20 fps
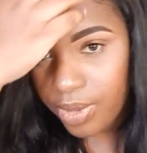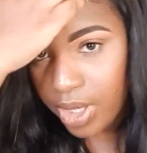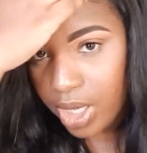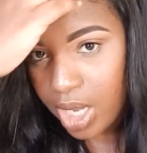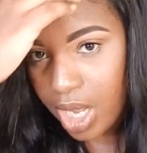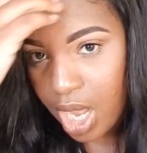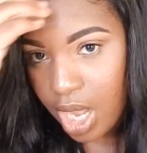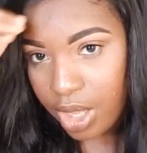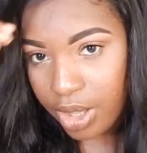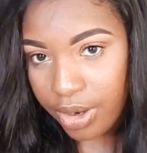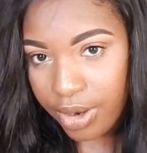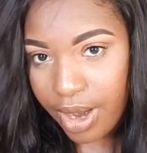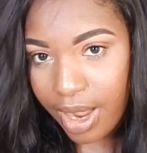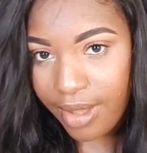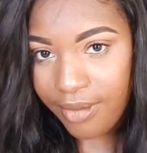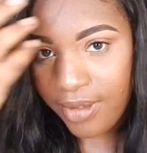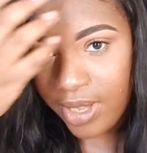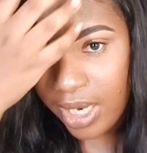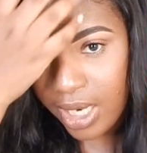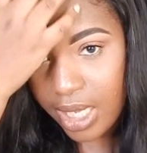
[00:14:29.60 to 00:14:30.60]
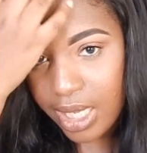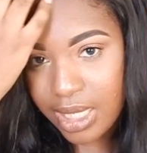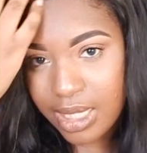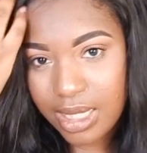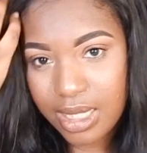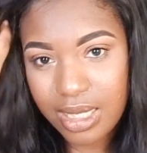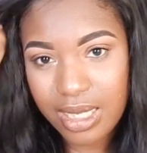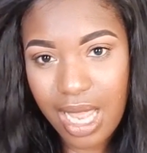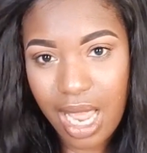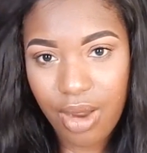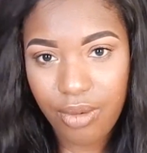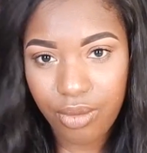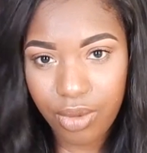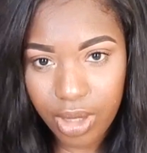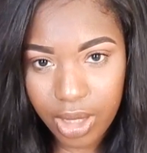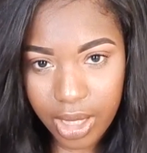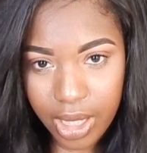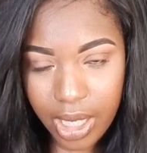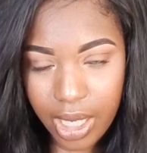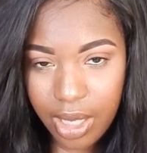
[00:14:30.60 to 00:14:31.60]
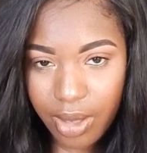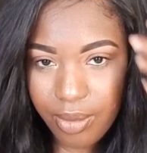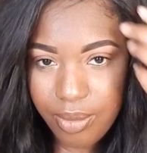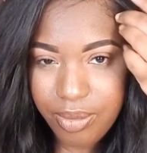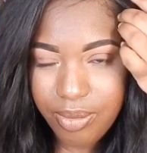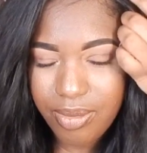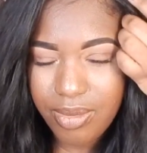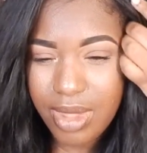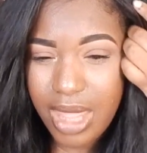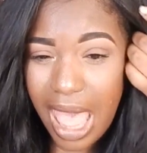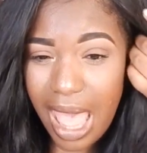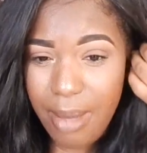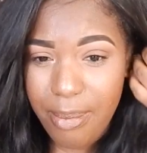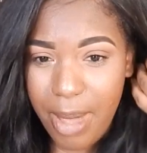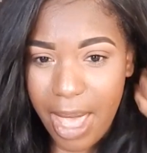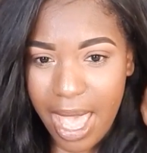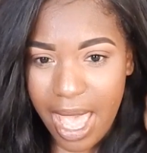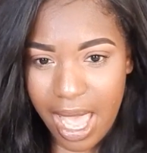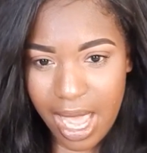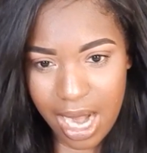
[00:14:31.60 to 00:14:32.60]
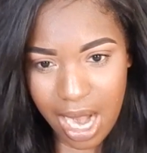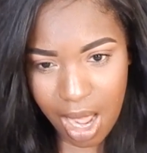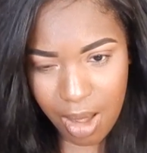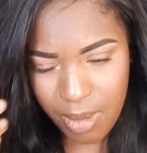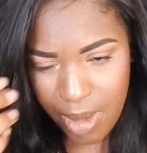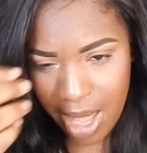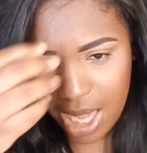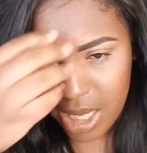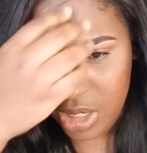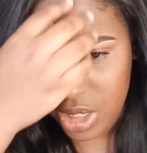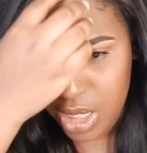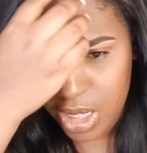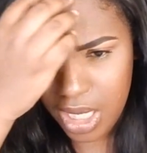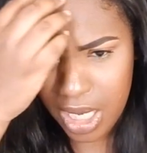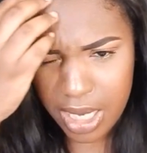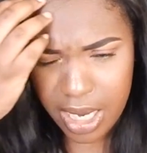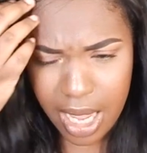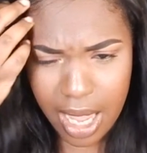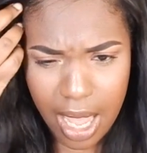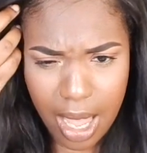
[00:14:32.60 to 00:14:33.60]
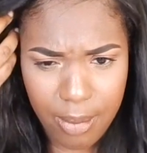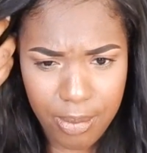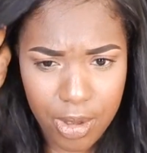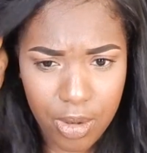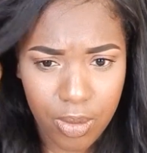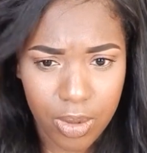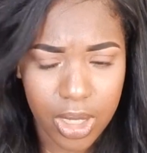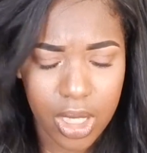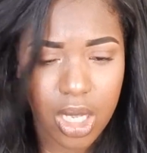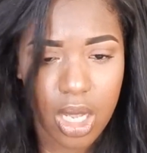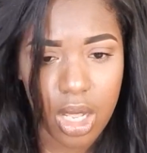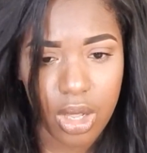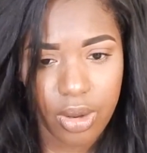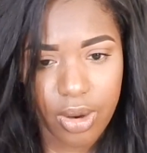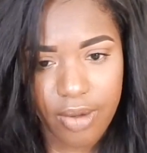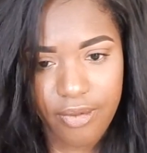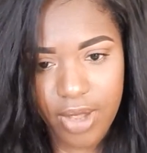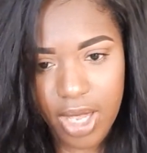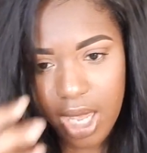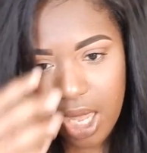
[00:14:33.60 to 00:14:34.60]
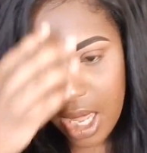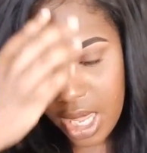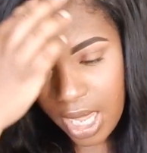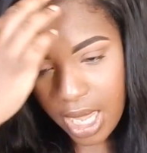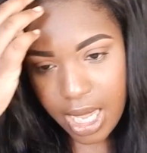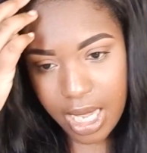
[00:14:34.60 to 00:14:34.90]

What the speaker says: the color of it is not really that bad. I'm actually kind of happy with the color of it.